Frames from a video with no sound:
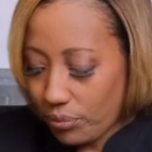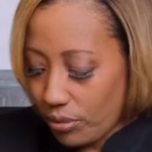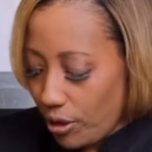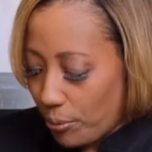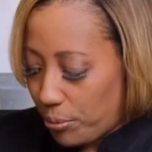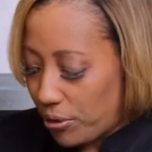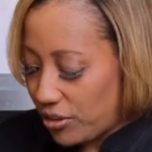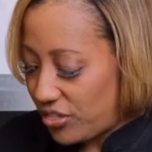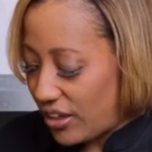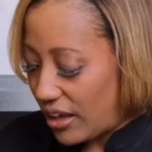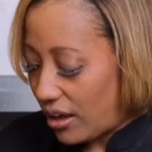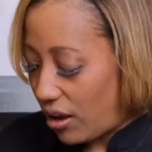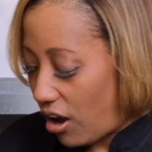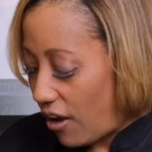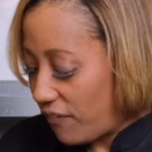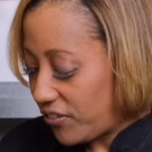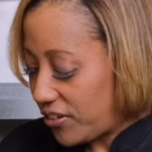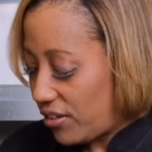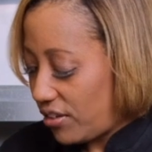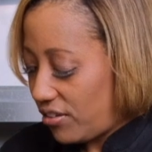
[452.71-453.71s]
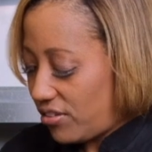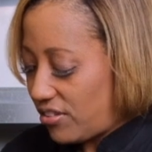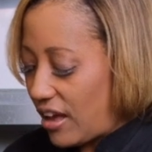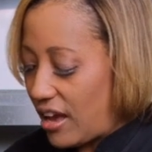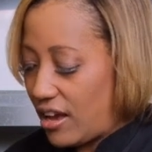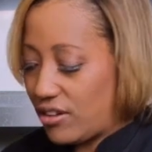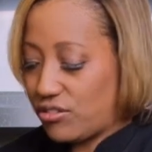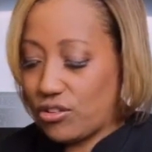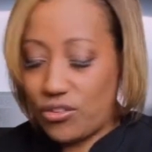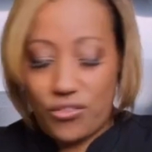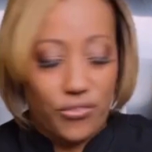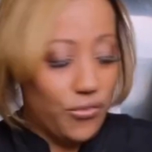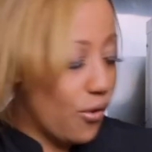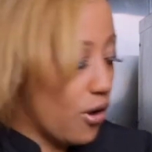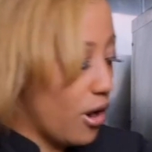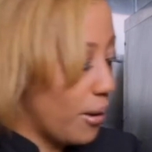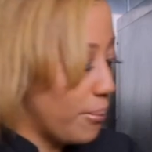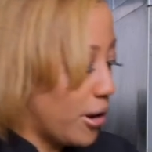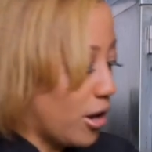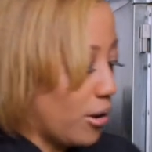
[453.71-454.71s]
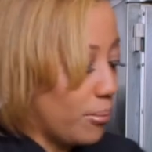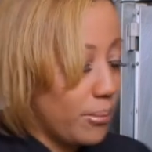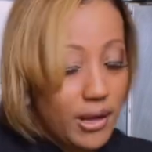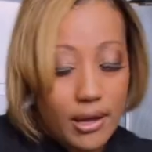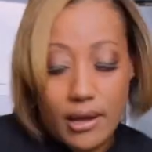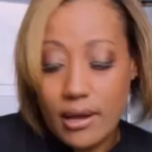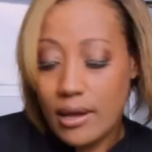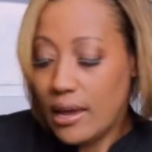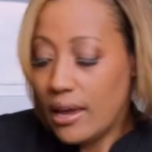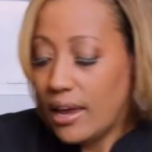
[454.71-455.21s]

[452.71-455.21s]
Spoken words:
Put that off to the side just for a moment.